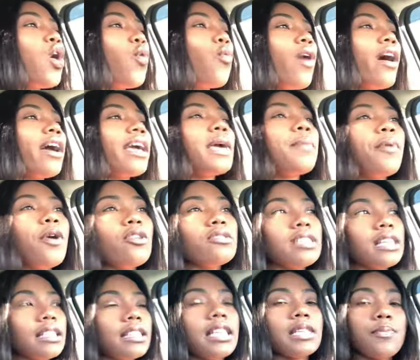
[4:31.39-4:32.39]
Well, he
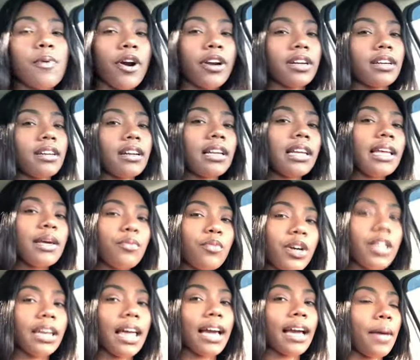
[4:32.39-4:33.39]
posted this part of the clip
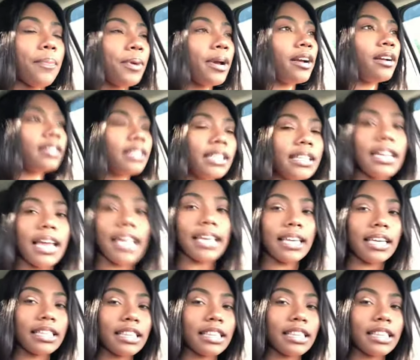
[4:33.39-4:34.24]
where like apparently like